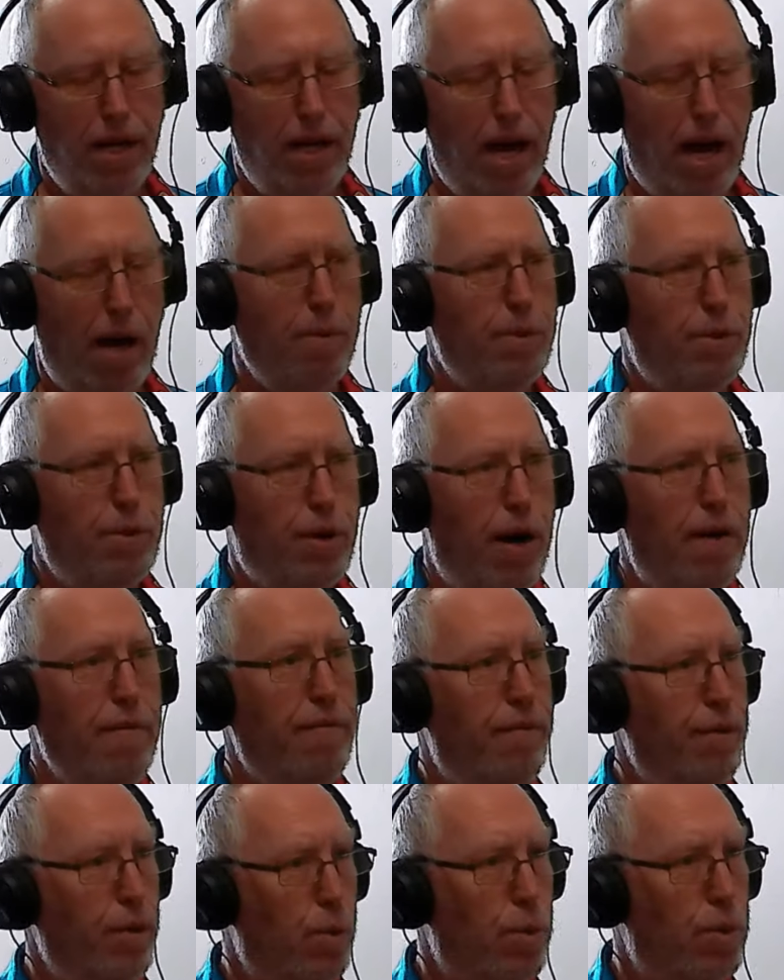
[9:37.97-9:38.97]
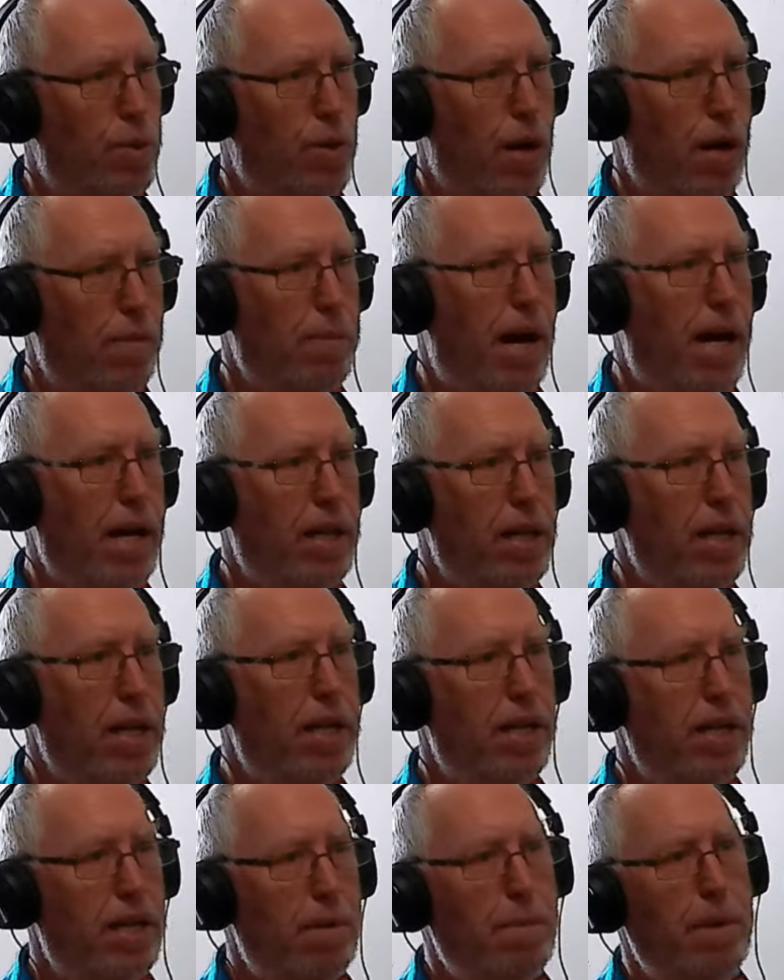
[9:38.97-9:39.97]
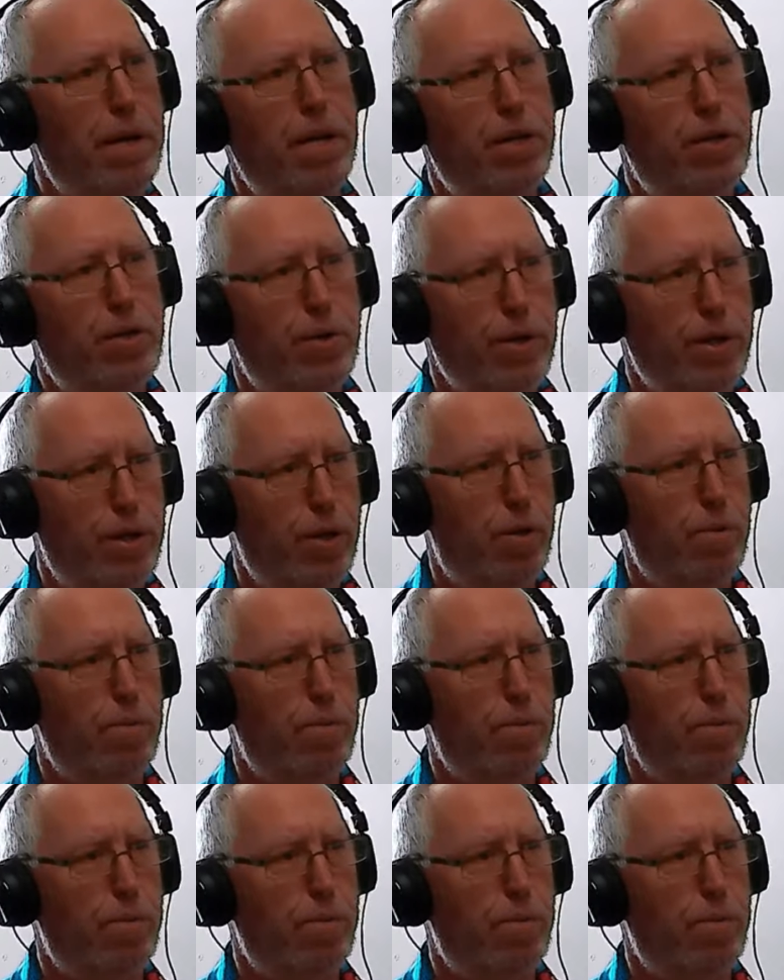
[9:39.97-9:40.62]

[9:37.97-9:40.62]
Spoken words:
I was driving fuel truck back then, and the ministry took